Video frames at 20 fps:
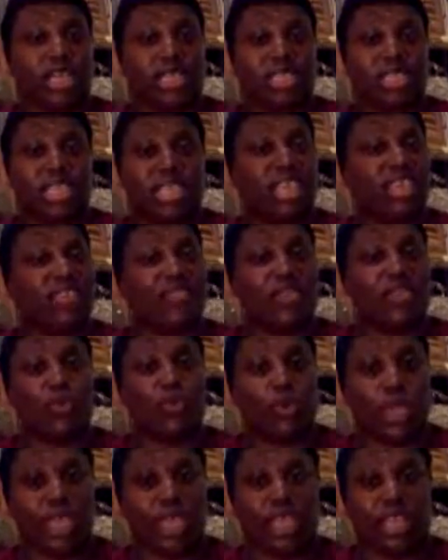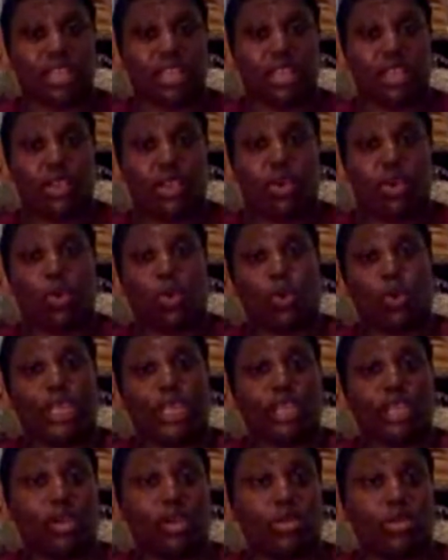even when we
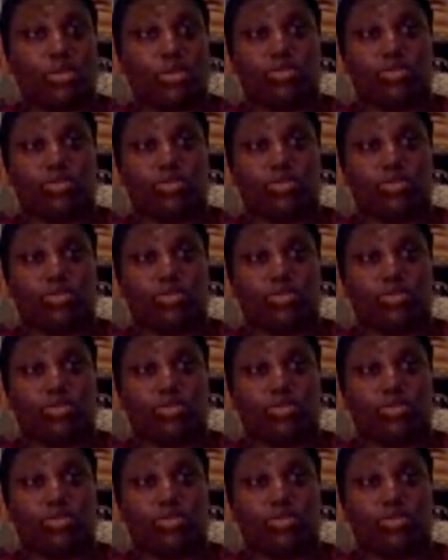don't